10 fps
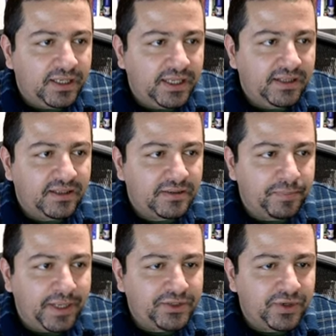in this
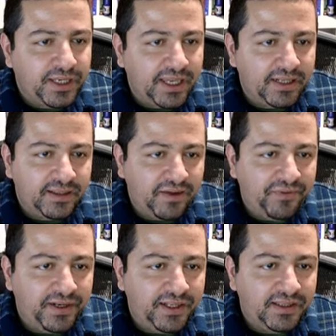metric and
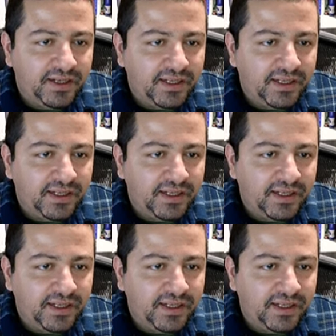definitely the